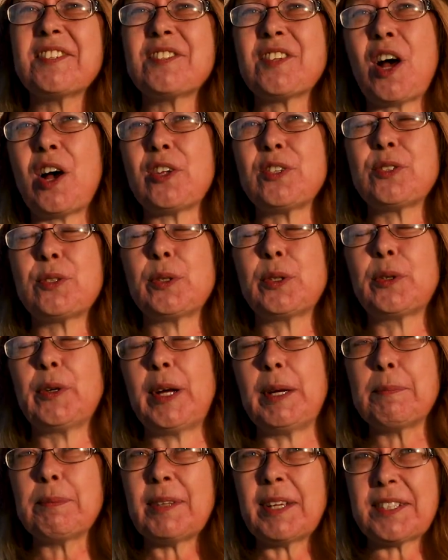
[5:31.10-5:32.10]
is also a
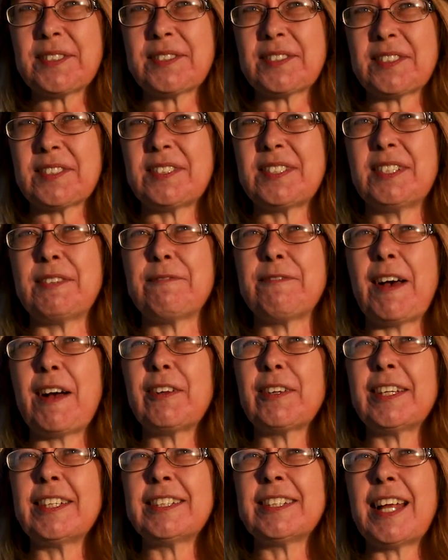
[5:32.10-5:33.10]
great place to see
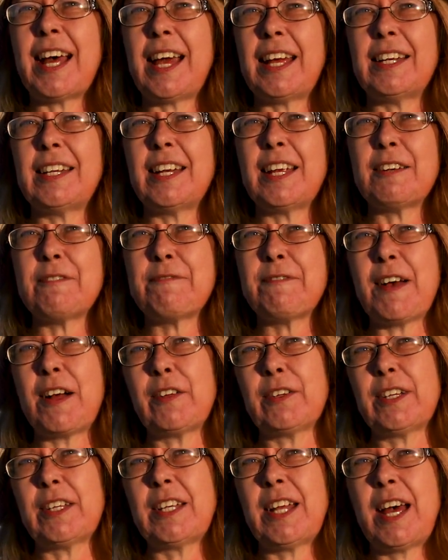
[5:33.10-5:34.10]
Falcon 9 and
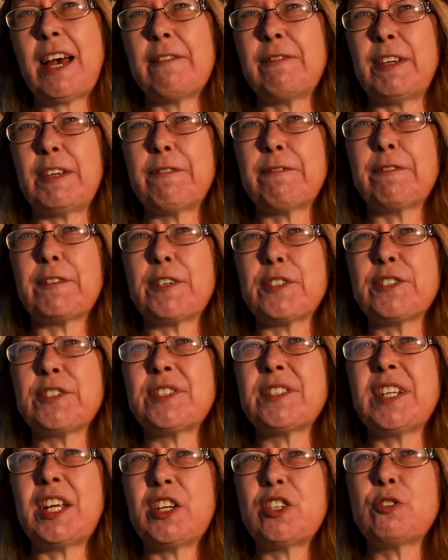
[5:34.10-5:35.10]
Falcon Heavy first
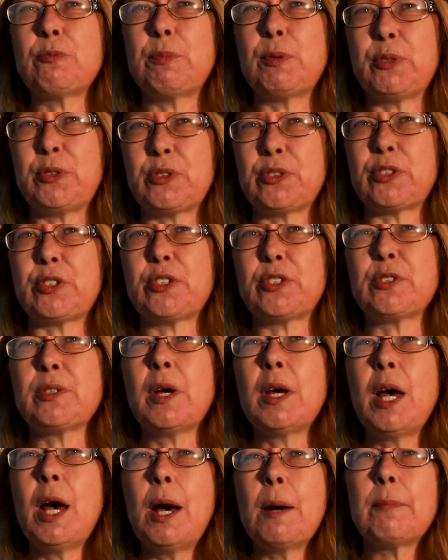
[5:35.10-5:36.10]
stage boosters
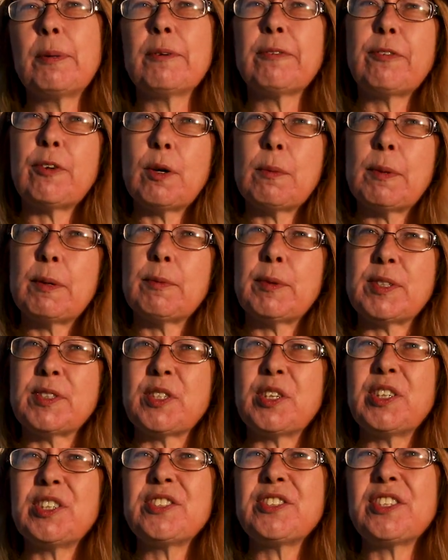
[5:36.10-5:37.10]
perform a
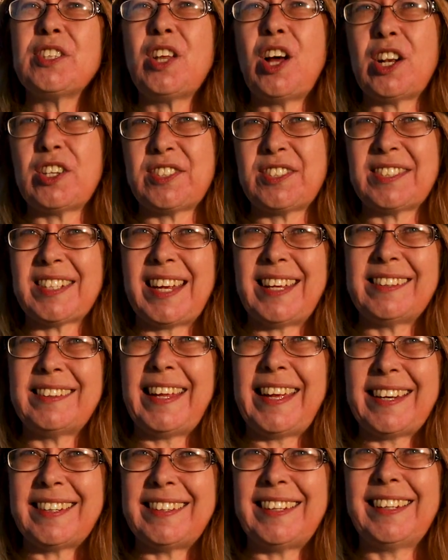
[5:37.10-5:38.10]
return to launch site
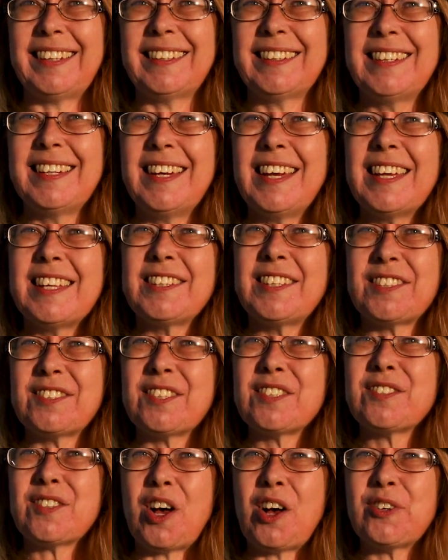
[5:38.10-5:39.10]
landing. This
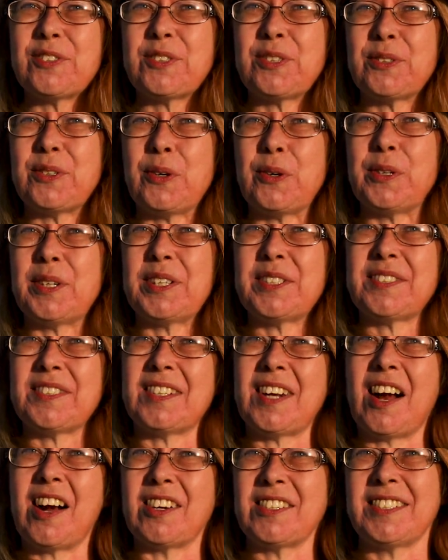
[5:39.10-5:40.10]
is also known as
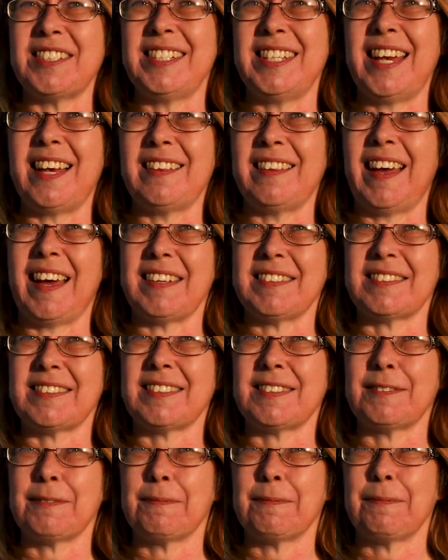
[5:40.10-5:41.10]
an RTLS.